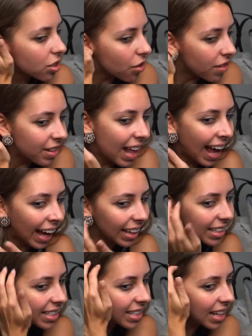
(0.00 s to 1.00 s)
So
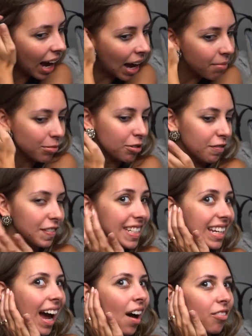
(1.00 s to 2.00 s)
next, I move
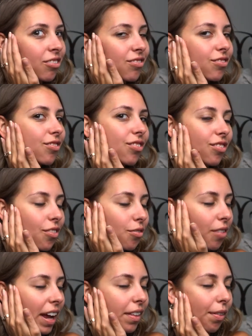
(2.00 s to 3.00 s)
down
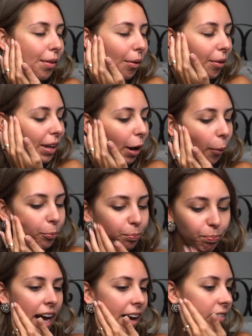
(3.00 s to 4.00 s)
right through here.
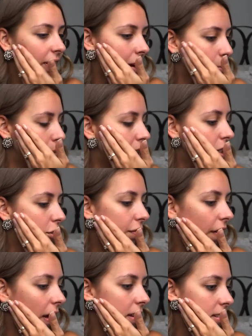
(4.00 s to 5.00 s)
I have a lot of peach
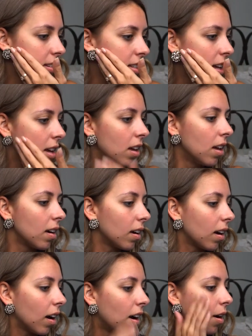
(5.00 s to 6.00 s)
fuzz
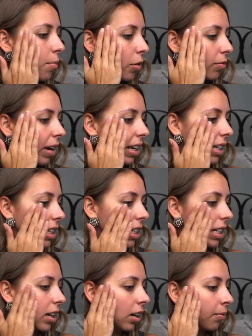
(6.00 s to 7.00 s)
right
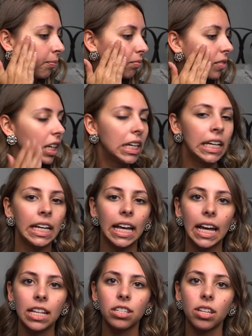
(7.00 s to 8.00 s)
here.
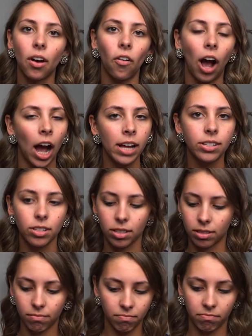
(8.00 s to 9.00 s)
And so I
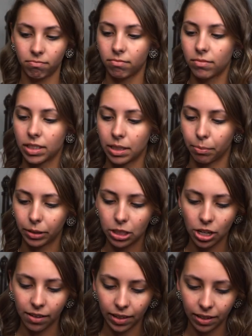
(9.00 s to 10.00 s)
just
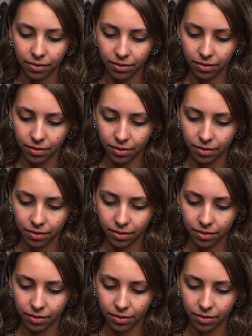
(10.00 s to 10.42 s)
simply shave it.